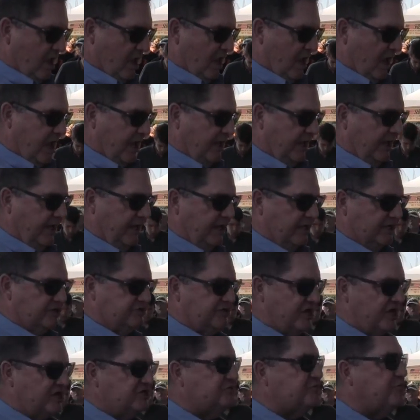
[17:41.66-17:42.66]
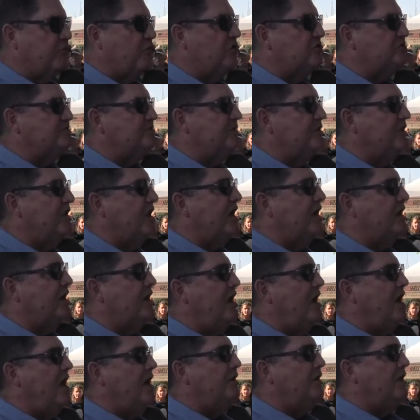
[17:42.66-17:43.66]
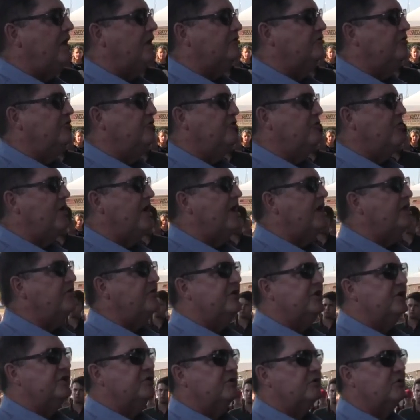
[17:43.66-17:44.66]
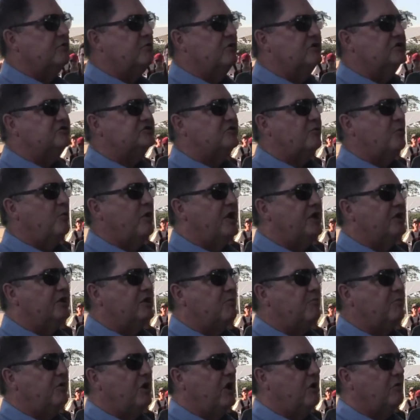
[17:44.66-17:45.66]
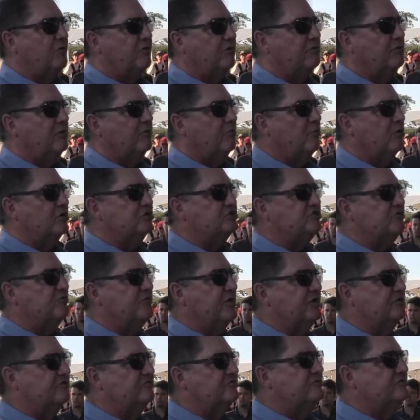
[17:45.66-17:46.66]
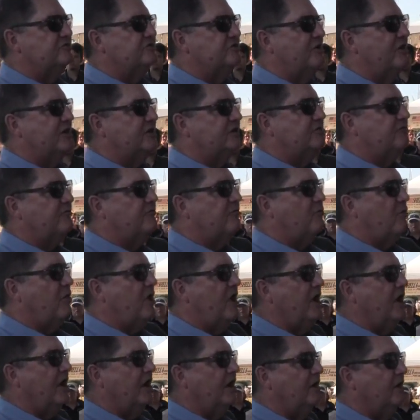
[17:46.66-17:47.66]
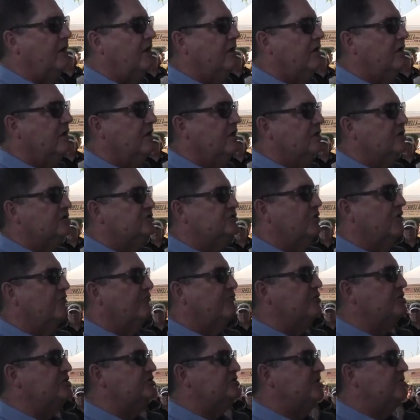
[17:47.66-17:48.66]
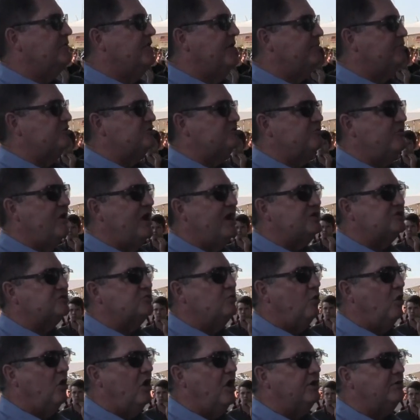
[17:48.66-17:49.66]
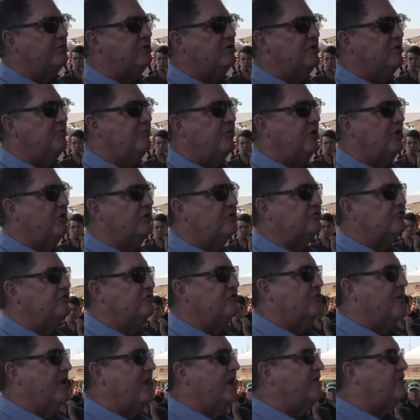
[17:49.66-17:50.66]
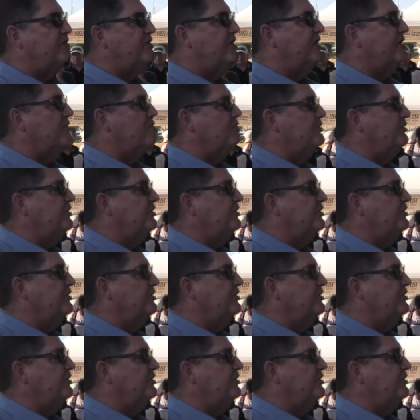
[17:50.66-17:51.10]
Uh, it is unsportsmanlike conduct to do anything to increase the weight of your boat once you've been selected for weighing. So if we see people splashing water in the boat or do anything that we